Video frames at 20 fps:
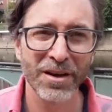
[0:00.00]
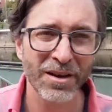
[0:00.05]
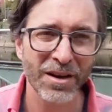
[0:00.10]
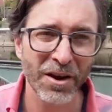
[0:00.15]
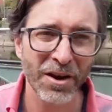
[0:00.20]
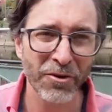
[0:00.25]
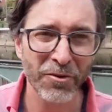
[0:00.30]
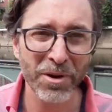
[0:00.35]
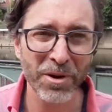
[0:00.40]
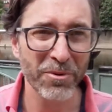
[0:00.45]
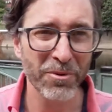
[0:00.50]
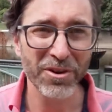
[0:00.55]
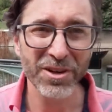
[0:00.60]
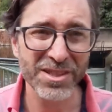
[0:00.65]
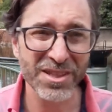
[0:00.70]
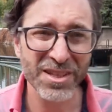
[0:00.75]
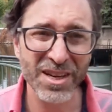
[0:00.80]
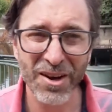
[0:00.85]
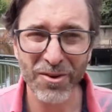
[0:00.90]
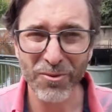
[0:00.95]
Now remember,
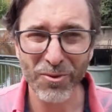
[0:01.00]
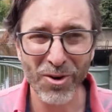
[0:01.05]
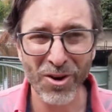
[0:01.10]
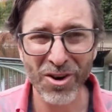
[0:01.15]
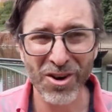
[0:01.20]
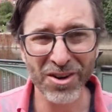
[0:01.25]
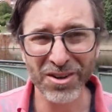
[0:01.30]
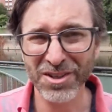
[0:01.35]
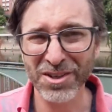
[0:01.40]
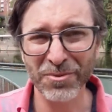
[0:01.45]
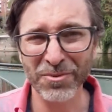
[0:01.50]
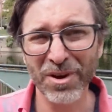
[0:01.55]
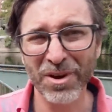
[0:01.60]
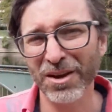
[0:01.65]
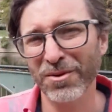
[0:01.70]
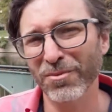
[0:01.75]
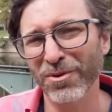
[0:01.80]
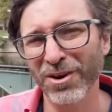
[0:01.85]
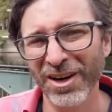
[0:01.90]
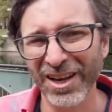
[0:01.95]
it's not wrong to
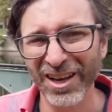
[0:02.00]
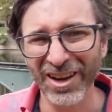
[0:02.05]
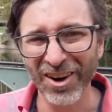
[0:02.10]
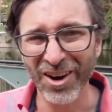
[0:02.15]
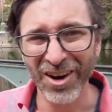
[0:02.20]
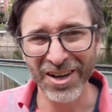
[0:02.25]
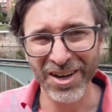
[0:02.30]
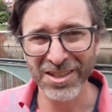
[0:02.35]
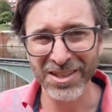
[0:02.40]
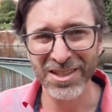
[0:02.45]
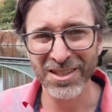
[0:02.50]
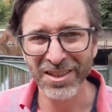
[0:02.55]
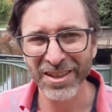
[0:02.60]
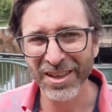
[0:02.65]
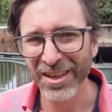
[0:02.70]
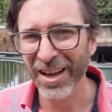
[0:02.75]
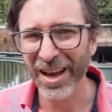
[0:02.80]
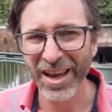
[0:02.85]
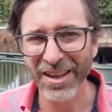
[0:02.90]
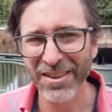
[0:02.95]
make money
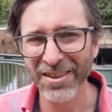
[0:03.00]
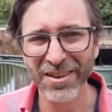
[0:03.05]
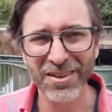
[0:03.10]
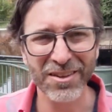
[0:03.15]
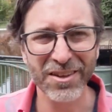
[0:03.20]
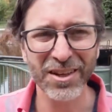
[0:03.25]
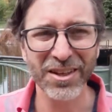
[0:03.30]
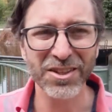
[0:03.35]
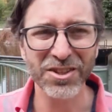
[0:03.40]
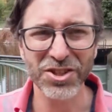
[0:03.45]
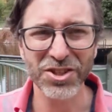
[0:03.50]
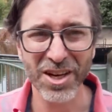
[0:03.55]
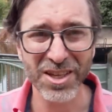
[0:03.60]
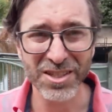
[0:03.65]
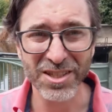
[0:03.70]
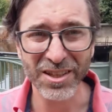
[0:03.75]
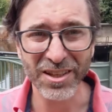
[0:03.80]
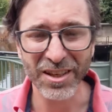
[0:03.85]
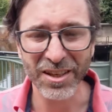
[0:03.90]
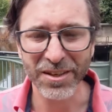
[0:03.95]
honestly and ethically and
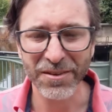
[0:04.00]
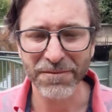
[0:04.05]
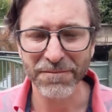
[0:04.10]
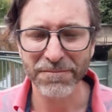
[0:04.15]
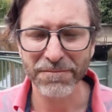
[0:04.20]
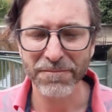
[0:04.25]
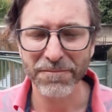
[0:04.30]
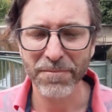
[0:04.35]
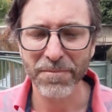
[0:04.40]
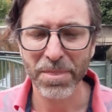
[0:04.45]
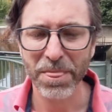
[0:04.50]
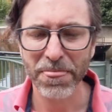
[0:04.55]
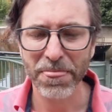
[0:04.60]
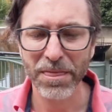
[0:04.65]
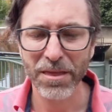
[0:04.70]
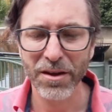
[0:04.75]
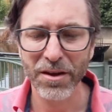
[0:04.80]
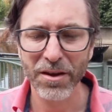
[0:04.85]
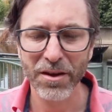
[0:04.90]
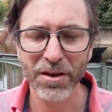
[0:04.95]
justly.
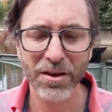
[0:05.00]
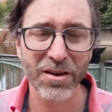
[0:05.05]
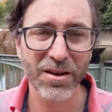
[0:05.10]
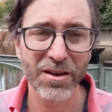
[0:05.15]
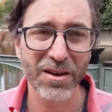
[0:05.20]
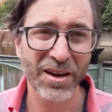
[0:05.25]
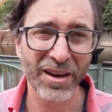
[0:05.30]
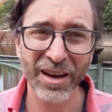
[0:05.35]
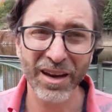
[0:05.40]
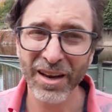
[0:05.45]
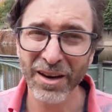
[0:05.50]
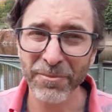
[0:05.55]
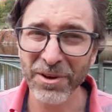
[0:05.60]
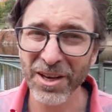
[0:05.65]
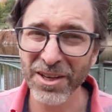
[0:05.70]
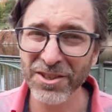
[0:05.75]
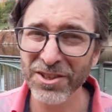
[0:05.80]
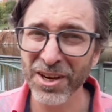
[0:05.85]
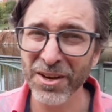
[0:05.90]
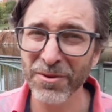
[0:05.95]
Again, I'm
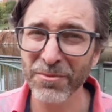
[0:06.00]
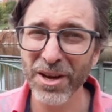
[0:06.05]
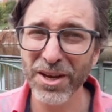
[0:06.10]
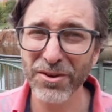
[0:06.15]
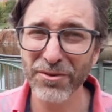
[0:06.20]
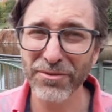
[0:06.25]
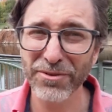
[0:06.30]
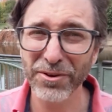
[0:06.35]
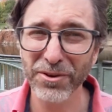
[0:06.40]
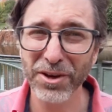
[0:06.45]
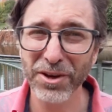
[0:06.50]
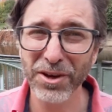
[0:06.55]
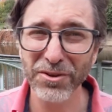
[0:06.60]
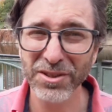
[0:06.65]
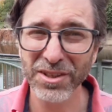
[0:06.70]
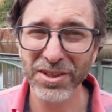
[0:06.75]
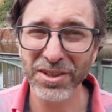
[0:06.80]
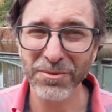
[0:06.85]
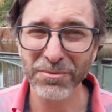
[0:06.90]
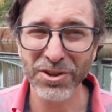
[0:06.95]
not trying to make you feel
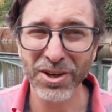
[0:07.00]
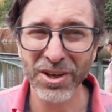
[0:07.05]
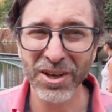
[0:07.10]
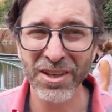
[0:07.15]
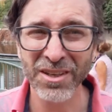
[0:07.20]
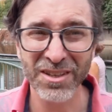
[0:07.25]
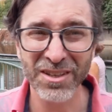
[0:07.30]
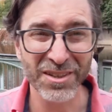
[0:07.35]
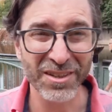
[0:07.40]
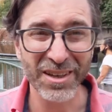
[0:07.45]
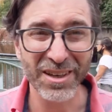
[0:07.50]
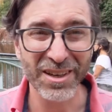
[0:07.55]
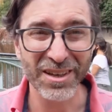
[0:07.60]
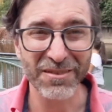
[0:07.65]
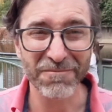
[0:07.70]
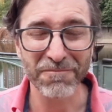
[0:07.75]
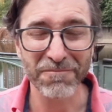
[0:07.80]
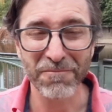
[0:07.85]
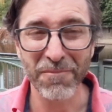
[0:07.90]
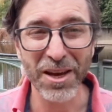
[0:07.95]
guilty. I'm trying to
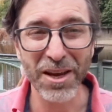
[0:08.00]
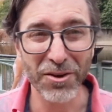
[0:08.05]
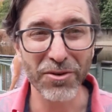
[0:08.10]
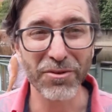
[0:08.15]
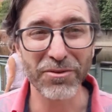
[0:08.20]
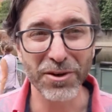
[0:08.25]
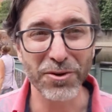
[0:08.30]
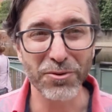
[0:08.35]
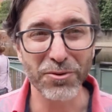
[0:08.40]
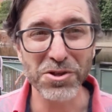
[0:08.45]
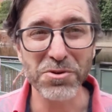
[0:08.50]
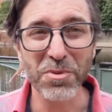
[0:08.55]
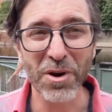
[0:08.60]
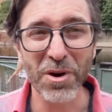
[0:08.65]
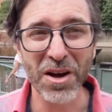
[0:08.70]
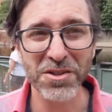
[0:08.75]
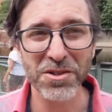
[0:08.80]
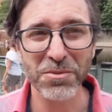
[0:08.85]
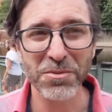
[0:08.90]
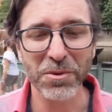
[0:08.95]
make you feel
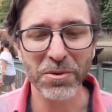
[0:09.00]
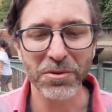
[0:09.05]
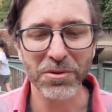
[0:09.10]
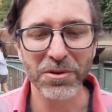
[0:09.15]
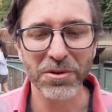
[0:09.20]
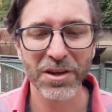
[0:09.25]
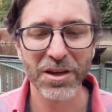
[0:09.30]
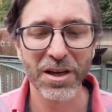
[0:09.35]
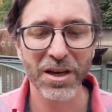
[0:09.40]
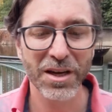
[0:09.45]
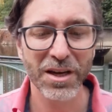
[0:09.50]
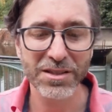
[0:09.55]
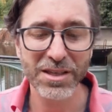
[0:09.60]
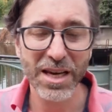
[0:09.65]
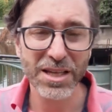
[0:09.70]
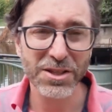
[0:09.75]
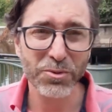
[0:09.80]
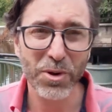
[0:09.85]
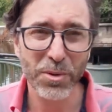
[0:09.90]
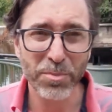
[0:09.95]
responsible. Because
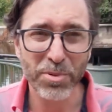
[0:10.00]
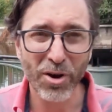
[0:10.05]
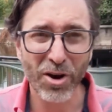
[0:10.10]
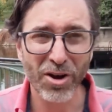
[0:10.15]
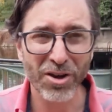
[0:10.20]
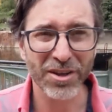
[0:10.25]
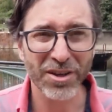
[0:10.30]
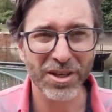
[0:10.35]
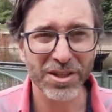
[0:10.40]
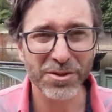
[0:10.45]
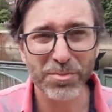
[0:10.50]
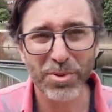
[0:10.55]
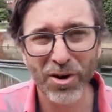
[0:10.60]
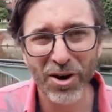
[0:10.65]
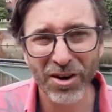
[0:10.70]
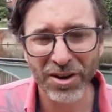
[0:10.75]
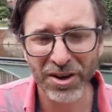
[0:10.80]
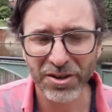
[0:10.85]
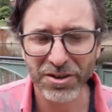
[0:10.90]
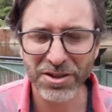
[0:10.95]
that's what Paul does.
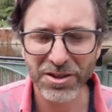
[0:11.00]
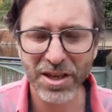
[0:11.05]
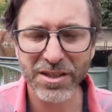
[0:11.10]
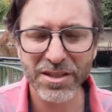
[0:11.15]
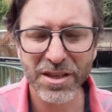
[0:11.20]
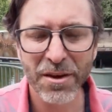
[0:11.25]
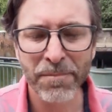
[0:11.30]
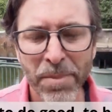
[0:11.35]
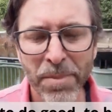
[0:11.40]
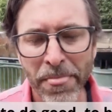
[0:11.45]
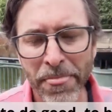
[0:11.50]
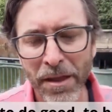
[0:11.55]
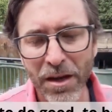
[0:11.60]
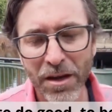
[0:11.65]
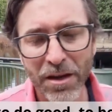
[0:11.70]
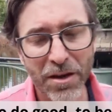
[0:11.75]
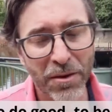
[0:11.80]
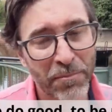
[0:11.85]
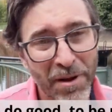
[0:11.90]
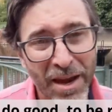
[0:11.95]
Paul here says,
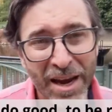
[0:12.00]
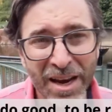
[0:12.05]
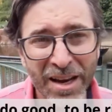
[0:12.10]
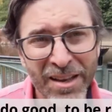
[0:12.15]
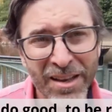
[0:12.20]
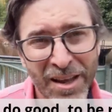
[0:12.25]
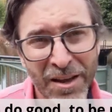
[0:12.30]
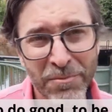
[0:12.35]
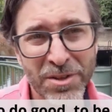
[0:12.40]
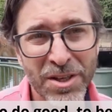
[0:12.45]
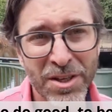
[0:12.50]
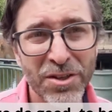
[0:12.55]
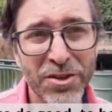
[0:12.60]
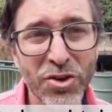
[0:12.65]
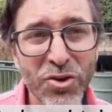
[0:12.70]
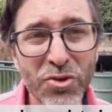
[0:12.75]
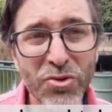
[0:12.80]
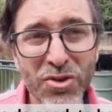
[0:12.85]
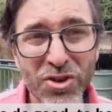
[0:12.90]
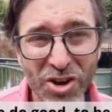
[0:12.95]
command them to
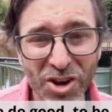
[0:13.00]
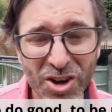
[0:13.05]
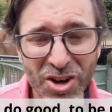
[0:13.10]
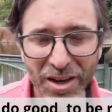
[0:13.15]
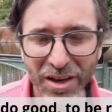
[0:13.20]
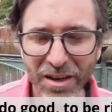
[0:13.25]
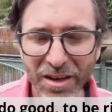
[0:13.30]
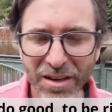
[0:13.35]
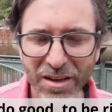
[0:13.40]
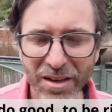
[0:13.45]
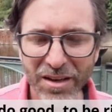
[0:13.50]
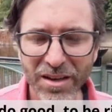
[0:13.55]
do good,